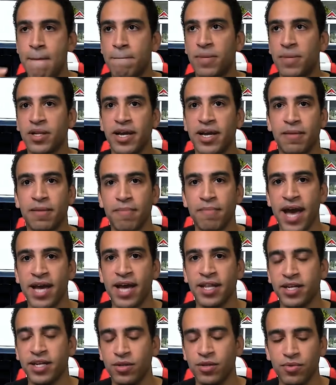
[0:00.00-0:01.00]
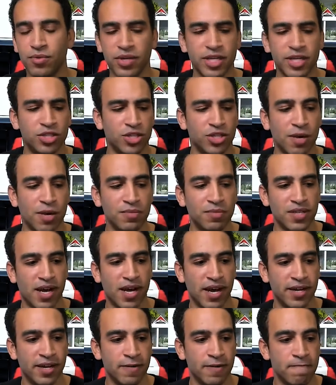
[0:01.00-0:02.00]
But like Matt, like you really jumped
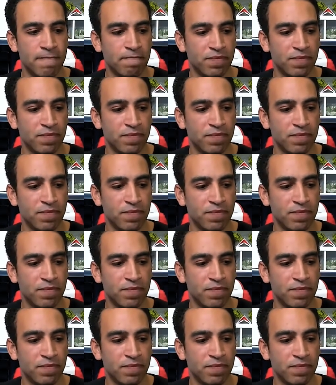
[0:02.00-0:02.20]
on